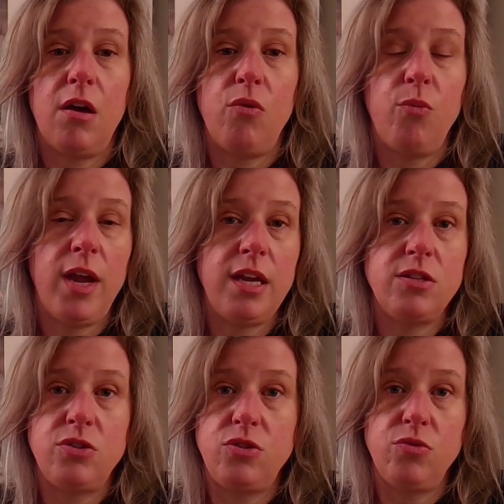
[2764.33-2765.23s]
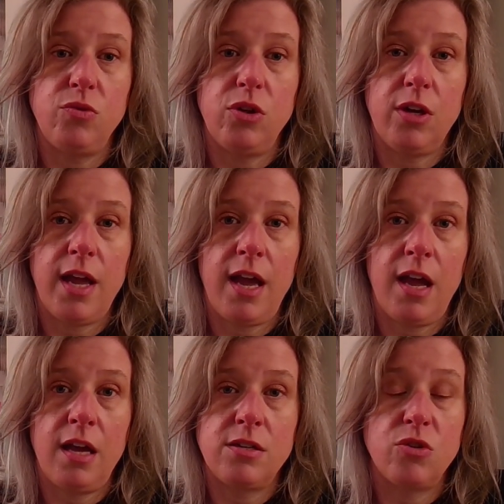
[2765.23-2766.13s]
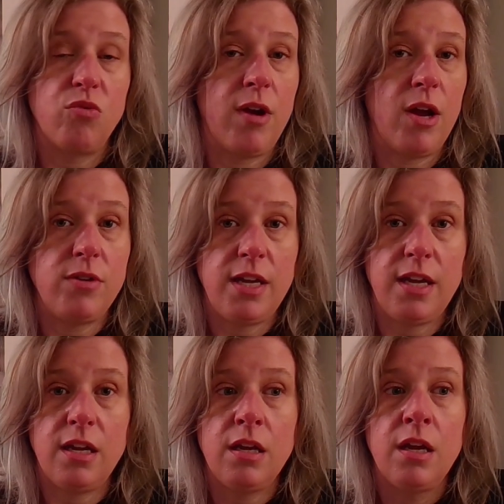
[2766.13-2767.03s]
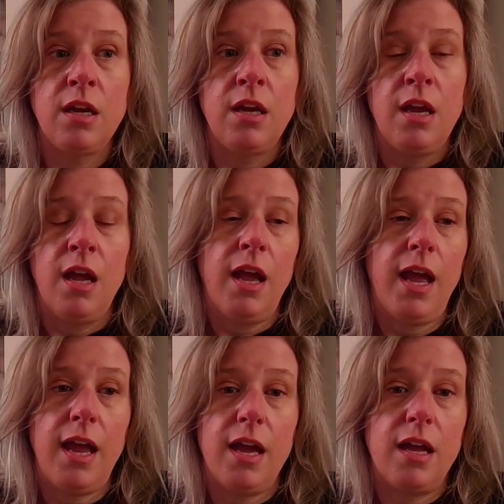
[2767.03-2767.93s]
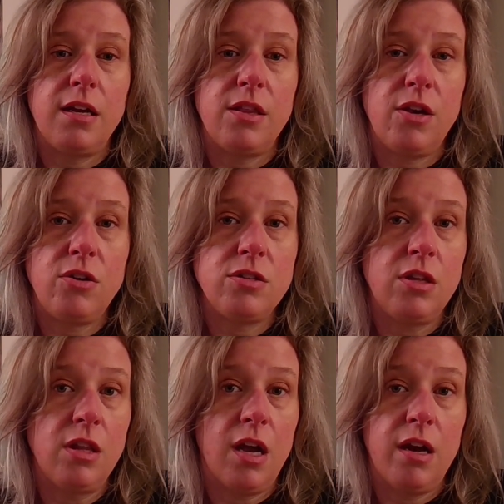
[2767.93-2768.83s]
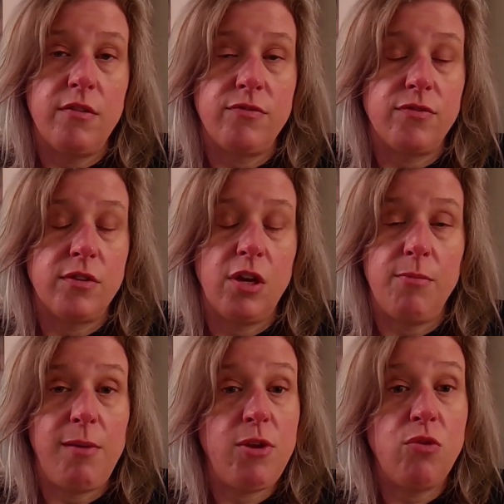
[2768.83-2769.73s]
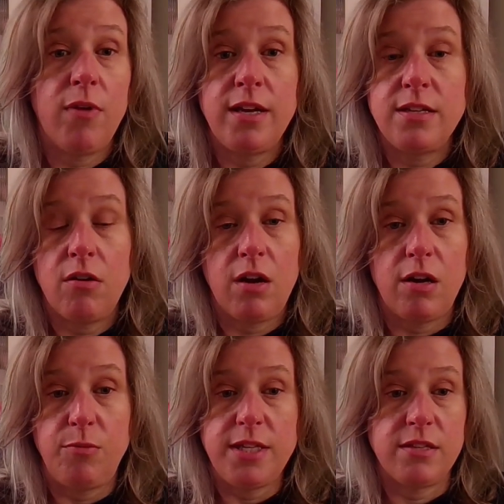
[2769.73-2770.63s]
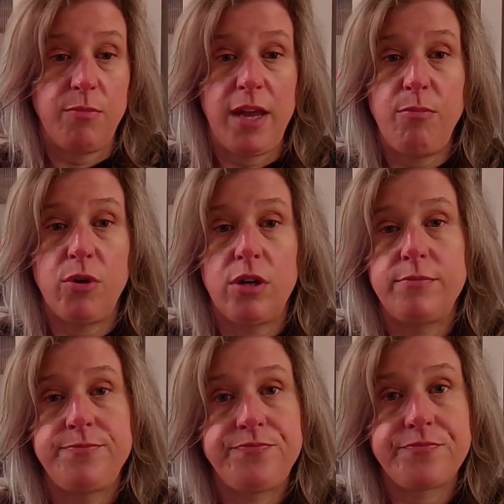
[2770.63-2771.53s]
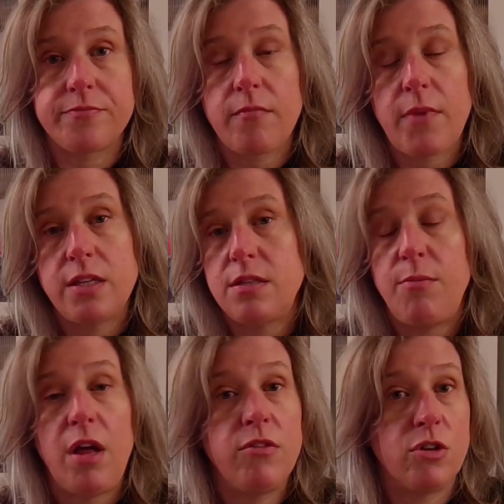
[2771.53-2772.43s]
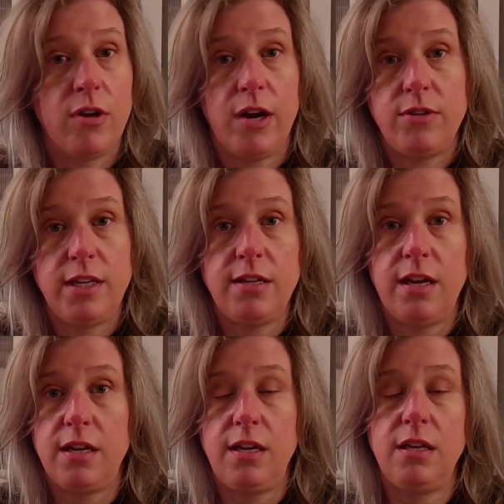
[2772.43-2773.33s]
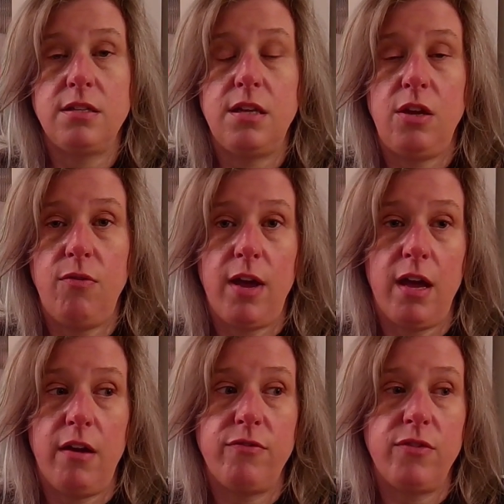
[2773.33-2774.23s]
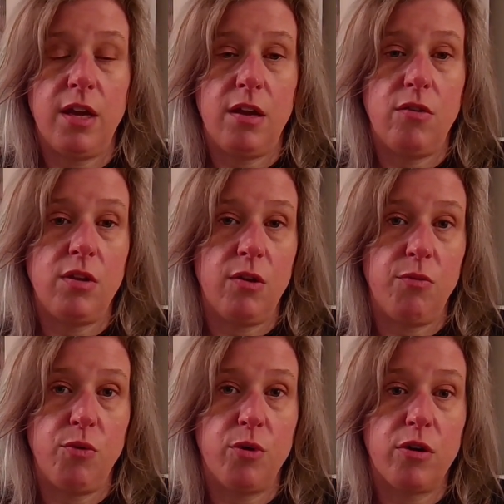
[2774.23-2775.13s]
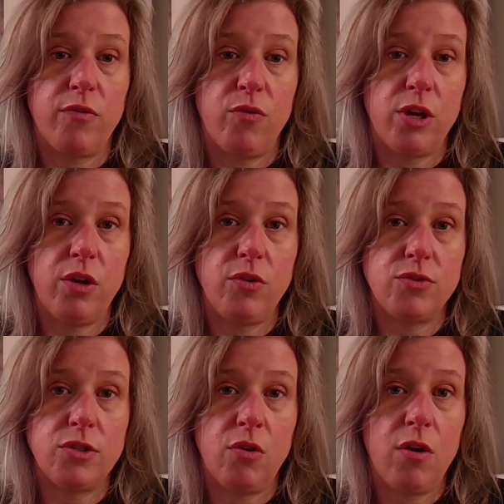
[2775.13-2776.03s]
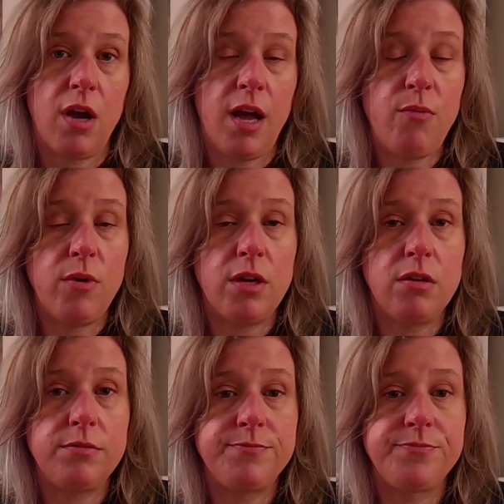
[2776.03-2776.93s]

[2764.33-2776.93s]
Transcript: ways to look at grounding. And there's a lot of, maybe you write down on a piece of paper some other grounding techniques that you have that would work for you. So I will